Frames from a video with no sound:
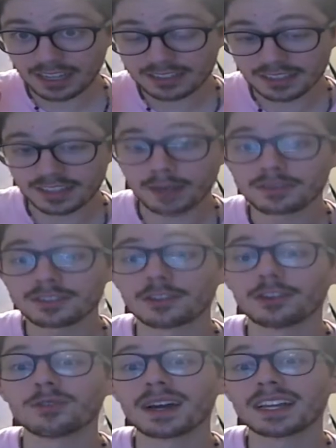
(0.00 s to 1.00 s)
since I'm
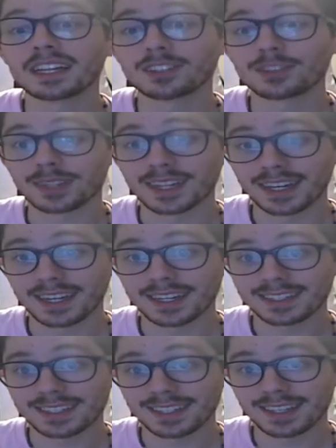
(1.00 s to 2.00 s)
still waiting to
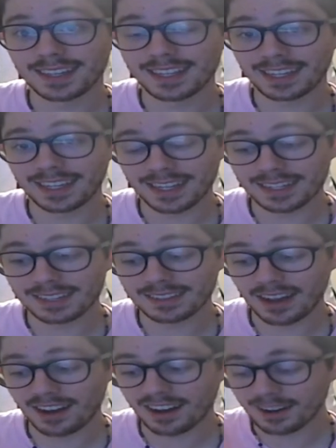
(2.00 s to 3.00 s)
get these
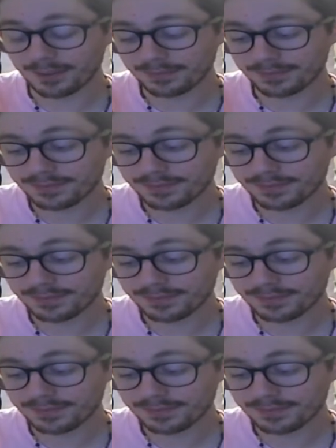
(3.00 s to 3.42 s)
official